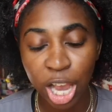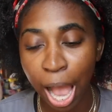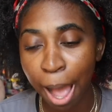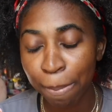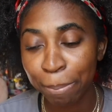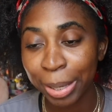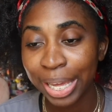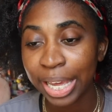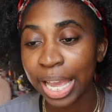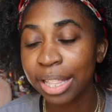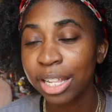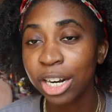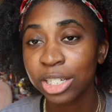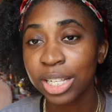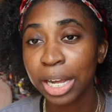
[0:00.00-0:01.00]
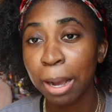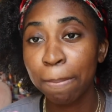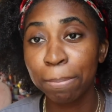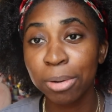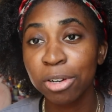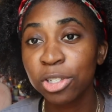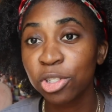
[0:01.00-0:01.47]
shopping and there's like
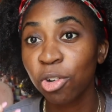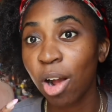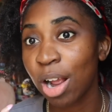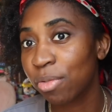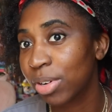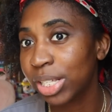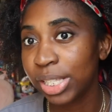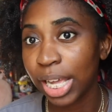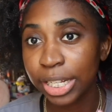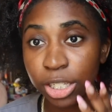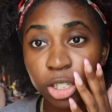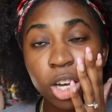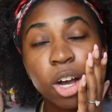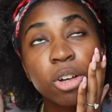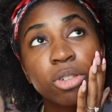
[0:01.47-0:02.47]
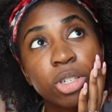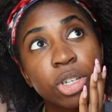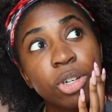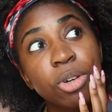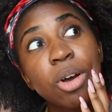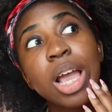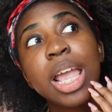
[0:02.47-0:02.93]
a bookstore I really like to go
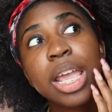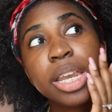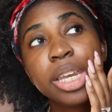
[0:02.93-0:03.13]
to